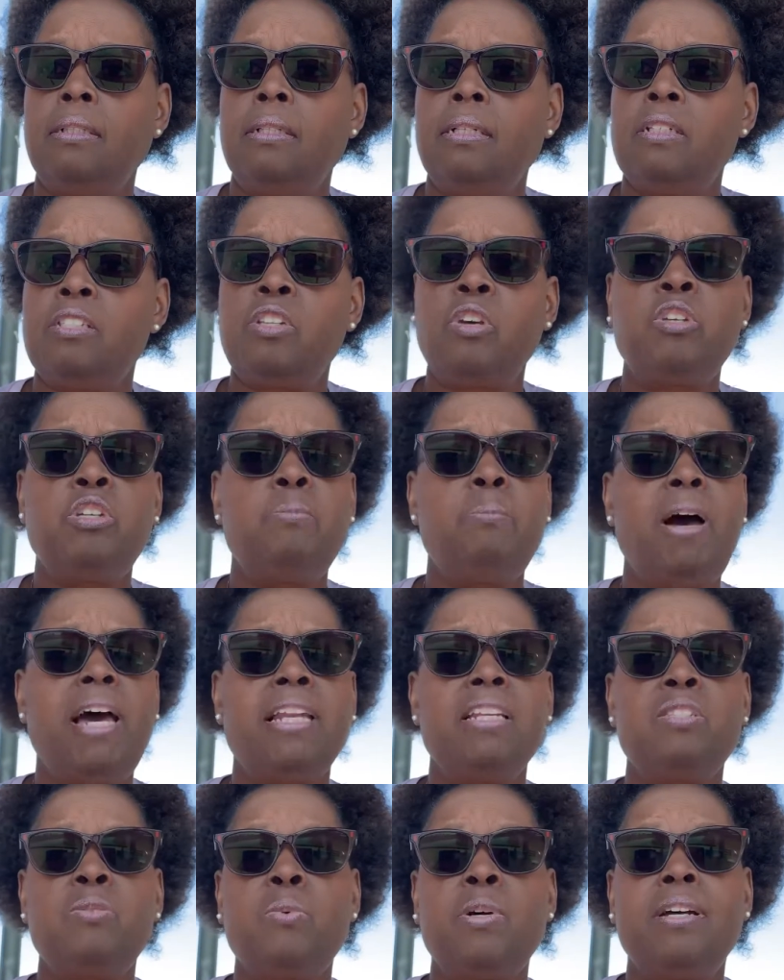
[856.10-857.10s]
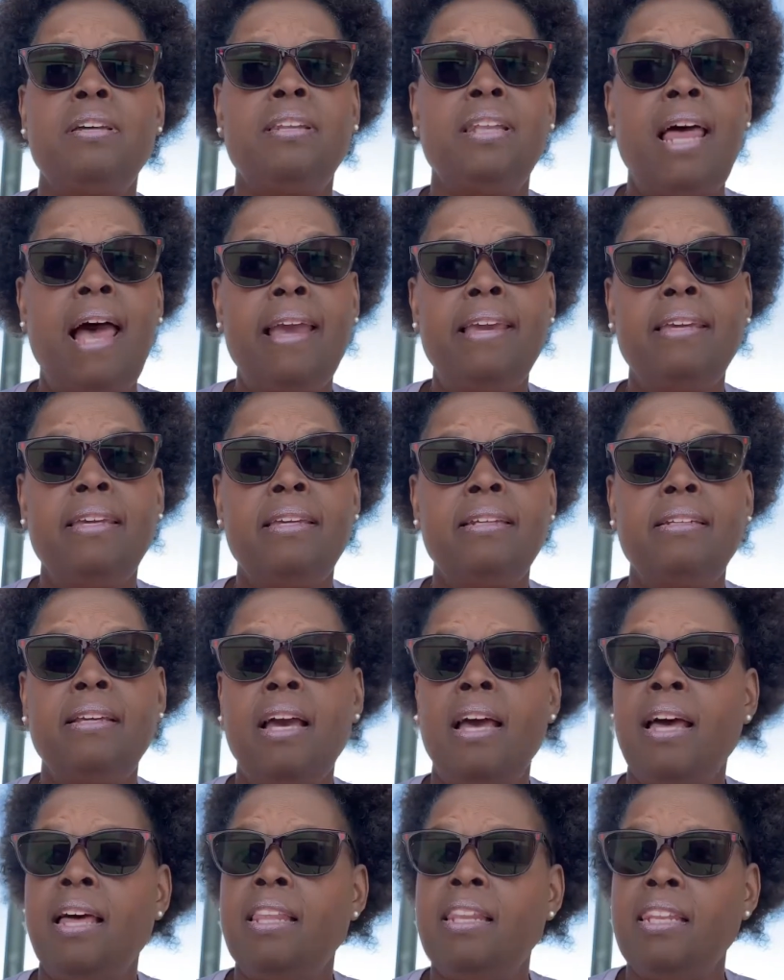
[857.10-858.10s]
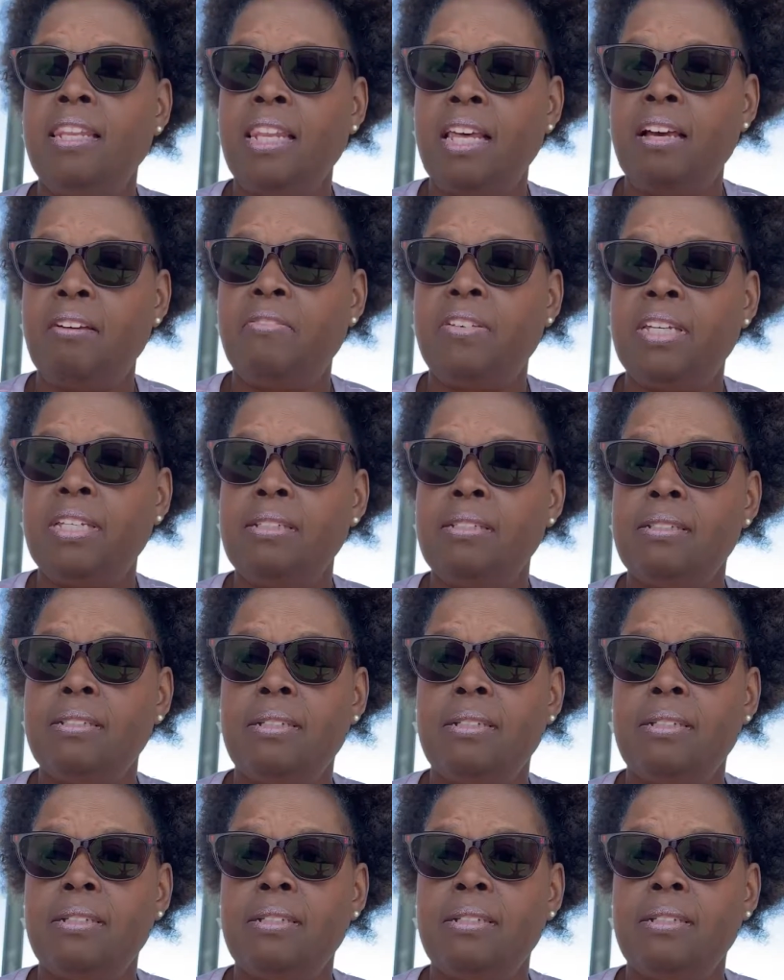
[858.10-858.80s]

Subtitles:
So you might as well like it, love it,